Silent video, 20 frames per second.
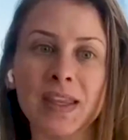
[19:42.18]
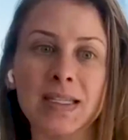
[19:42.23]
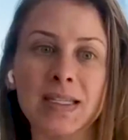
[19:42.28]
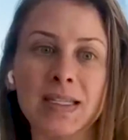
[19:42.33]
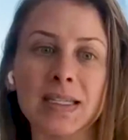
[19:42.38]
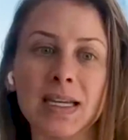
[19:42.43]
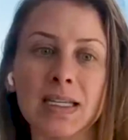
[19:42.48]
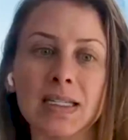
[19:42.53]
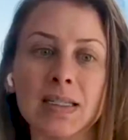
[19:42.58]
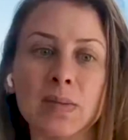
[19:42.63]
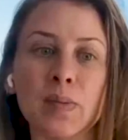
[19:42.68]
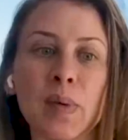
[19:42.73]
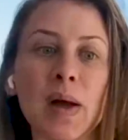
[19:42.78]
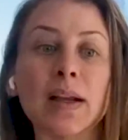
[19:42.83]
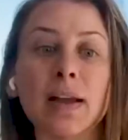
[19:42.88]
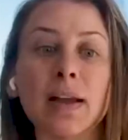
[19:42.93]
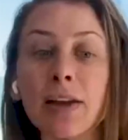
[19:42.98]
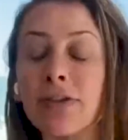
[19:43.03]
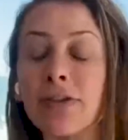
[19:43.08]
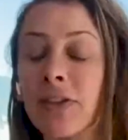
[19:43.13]
these days.
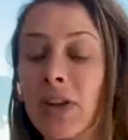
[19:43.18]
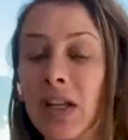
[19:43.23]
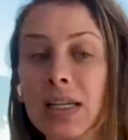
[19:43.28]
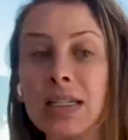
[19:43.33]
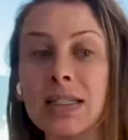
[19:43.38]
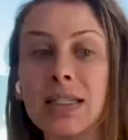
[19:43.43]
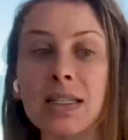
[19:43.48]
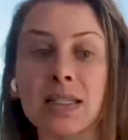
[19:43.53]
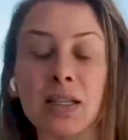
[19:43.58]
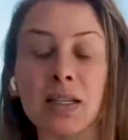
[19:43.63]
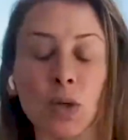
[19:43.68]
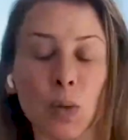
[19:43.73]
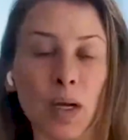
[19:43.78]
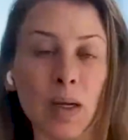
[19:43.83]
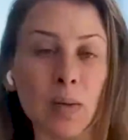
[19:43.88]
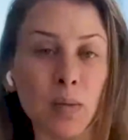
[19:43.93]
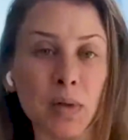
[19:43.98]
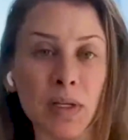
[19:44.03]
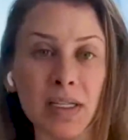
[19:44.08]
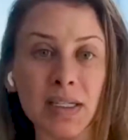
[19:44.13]
But Gut Feelings is a
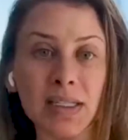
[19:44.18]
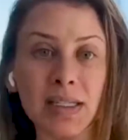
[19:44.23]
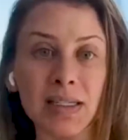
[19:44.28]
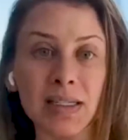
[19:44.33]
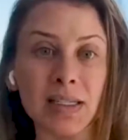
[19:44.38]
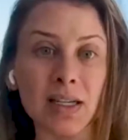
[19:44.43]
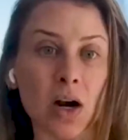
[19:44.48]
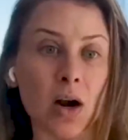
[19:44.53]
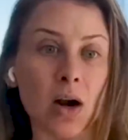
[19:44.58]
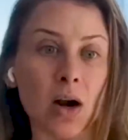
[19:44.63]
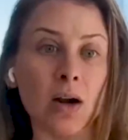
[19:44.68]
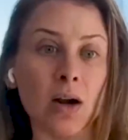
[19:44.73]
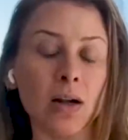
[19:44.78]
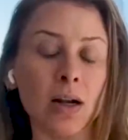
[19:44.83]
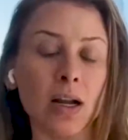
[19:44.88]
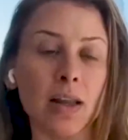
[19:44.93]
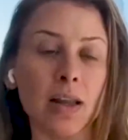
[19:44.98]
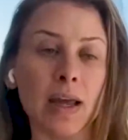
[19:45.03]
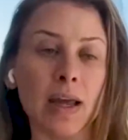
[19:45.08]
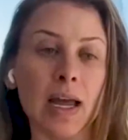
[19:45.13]
great place to start.
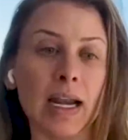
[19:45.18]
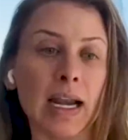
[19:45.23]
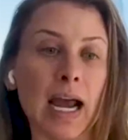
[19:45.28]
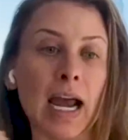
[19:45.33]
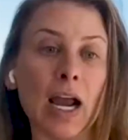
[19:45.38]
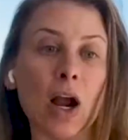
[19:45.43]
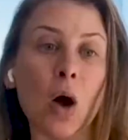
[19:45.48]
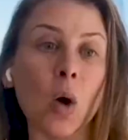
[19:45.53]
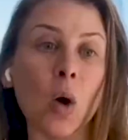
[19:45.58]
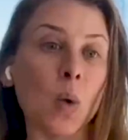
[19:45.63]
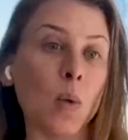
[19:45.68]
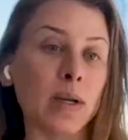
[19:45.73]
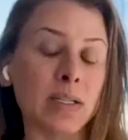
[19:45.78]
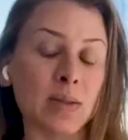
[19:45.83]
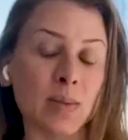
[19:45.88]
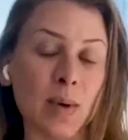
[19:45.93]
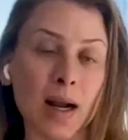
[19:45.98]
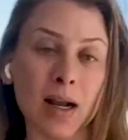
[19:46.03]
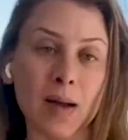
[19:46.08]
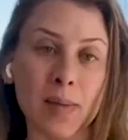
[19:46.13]
And then I
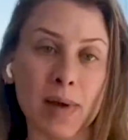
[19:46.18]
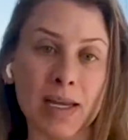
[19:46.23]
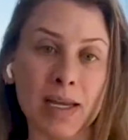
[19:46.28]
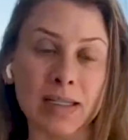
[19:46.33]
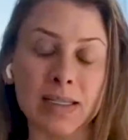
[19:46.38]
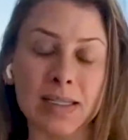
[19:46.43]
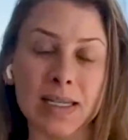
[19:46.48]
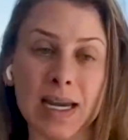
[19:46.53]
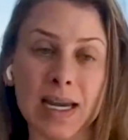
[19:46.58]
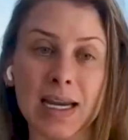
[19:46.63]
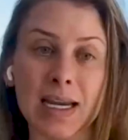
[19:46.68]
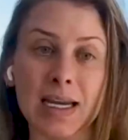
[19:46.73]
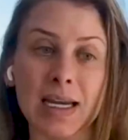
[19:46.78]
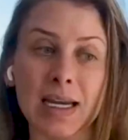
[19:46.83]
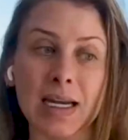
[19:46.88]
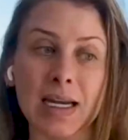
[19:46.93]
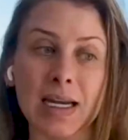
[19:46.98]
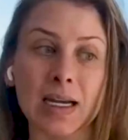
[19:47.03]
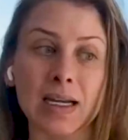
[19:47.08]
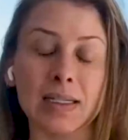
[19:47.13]
always recommend
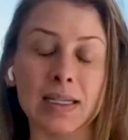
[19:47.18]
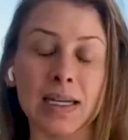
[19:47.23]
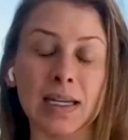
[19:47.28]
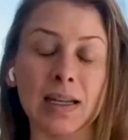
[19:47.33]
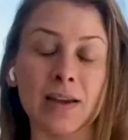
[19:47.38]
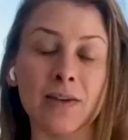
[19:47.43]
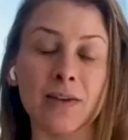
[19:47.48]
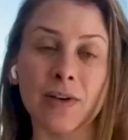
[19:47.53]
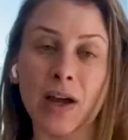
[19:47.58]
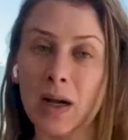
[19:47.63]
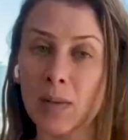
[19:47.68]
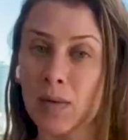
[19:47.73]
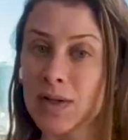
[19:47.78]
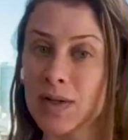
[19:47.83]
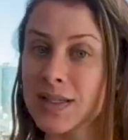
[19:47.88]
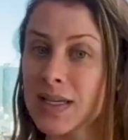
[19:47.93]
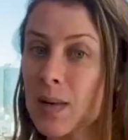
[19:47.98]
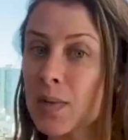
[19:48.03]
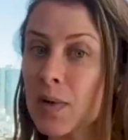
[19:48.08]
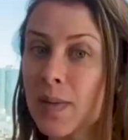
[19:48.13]
taking a daily fiber
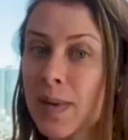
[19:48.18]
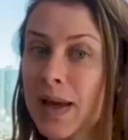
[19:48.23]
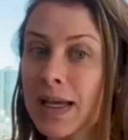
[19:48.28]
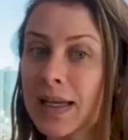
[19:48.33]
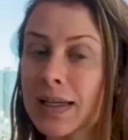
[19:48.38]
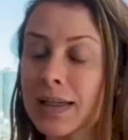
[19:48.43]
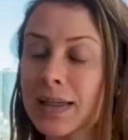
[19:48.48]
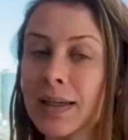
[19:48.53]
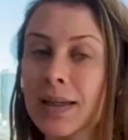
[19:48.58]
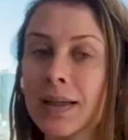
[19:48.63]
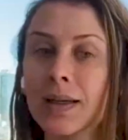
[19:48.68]
supplement.